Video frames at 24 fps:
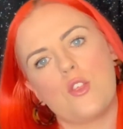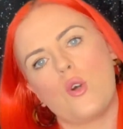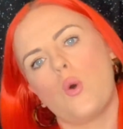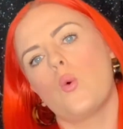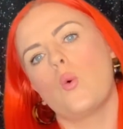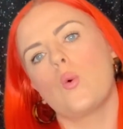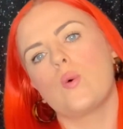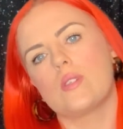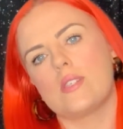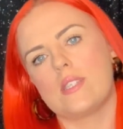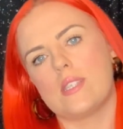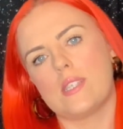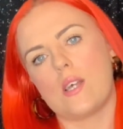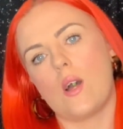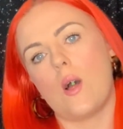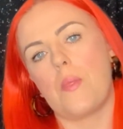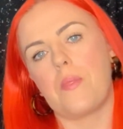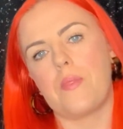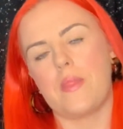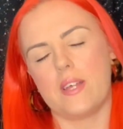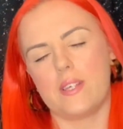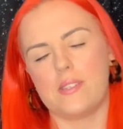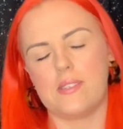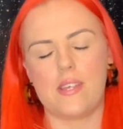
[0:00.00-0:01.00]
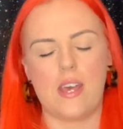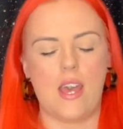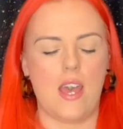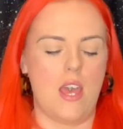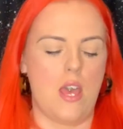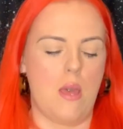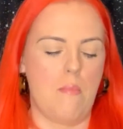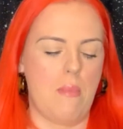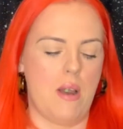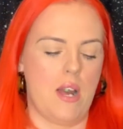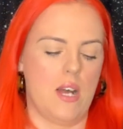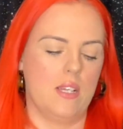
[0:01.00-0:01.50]
thoughts on this
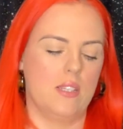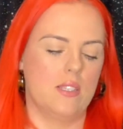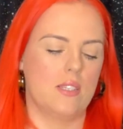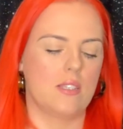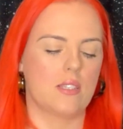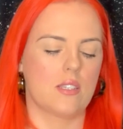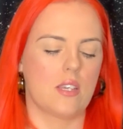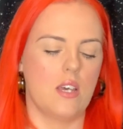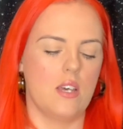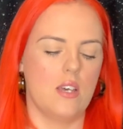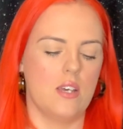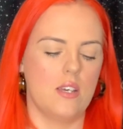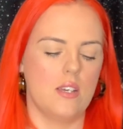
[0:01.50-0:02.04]
hair mask.